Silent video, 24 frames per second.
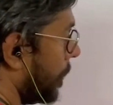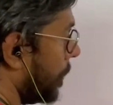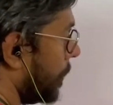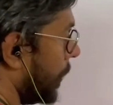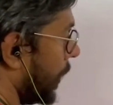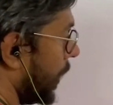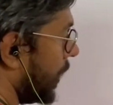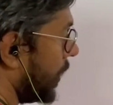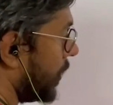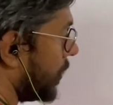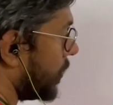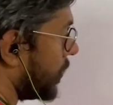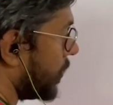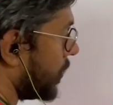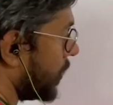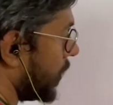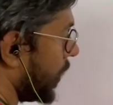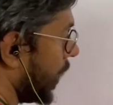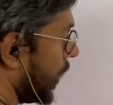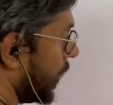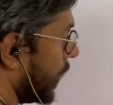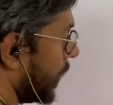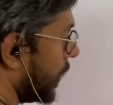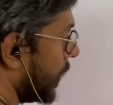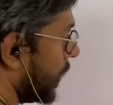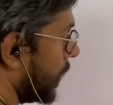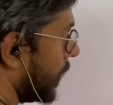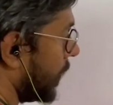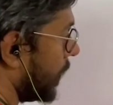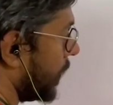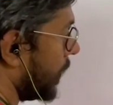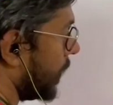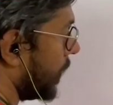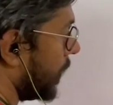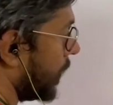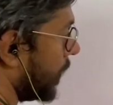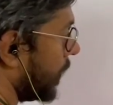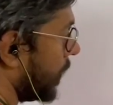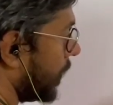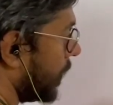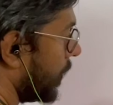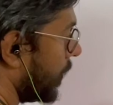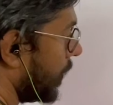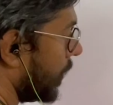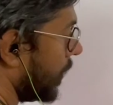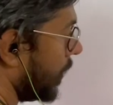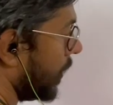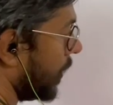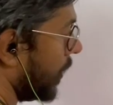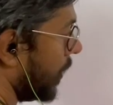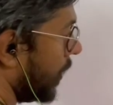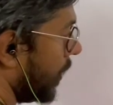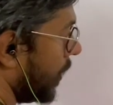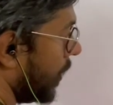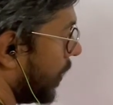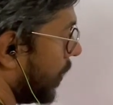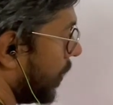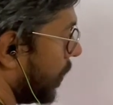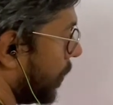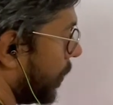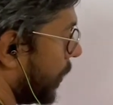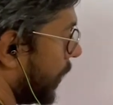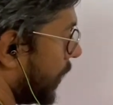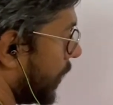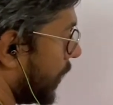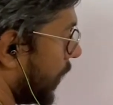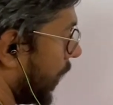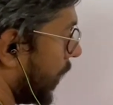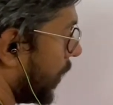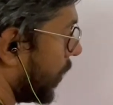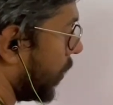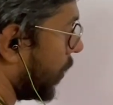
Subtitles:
base 10, which can